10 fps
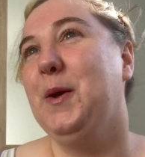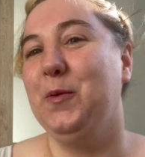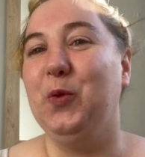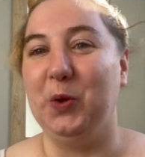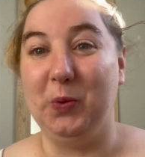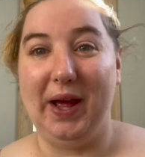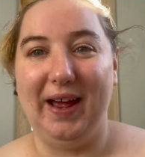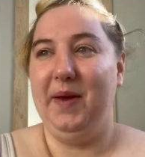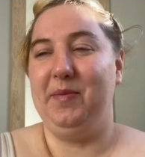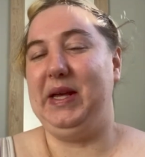want to
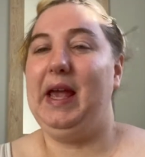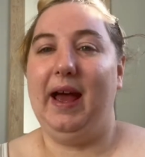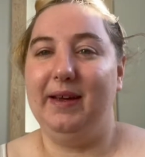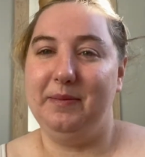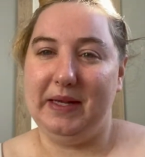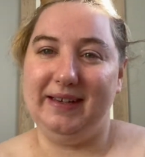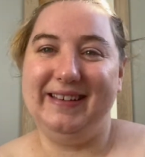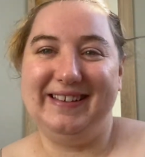wear. But yeah, it means